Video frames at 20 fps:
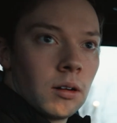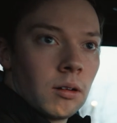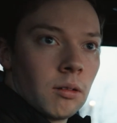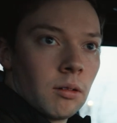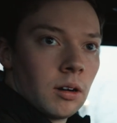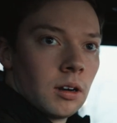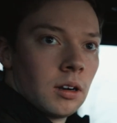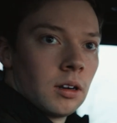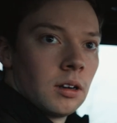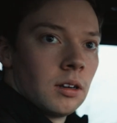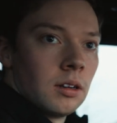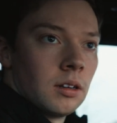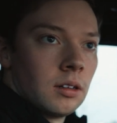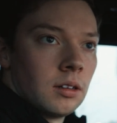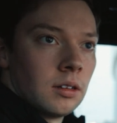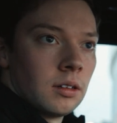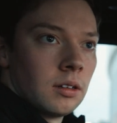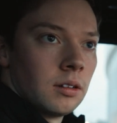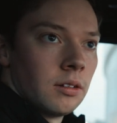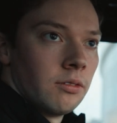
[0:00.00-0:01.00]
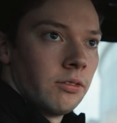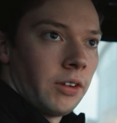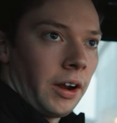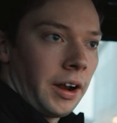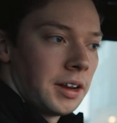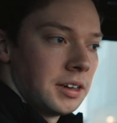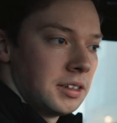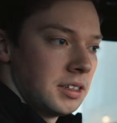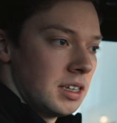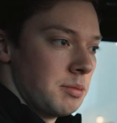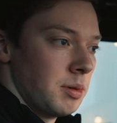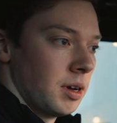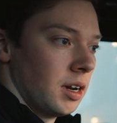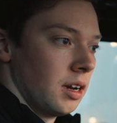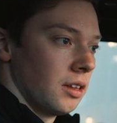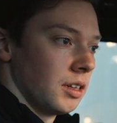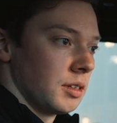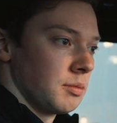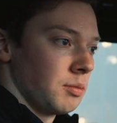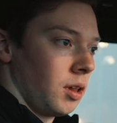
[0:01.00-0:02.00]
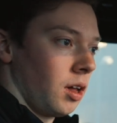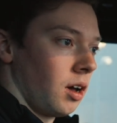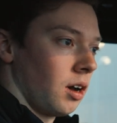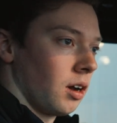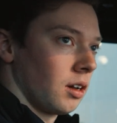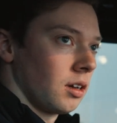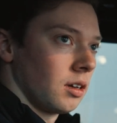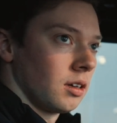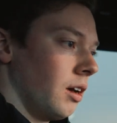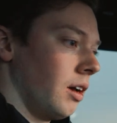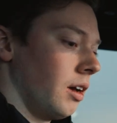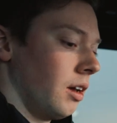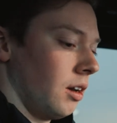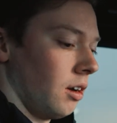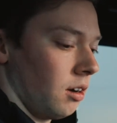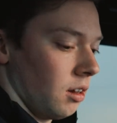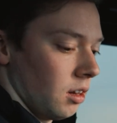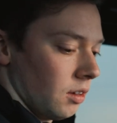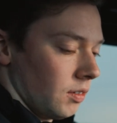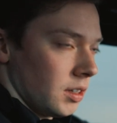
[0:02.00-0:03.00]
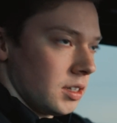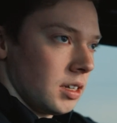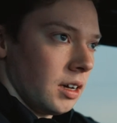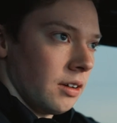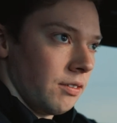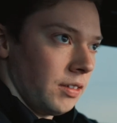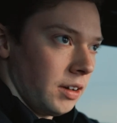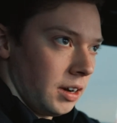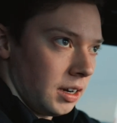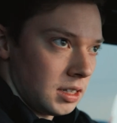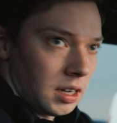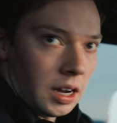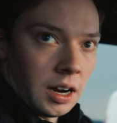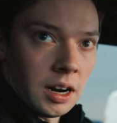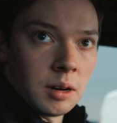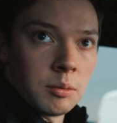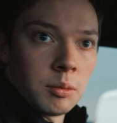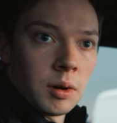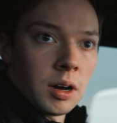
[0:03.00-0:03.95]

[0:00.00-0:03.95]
we're very deep into this block. And all of us have very tired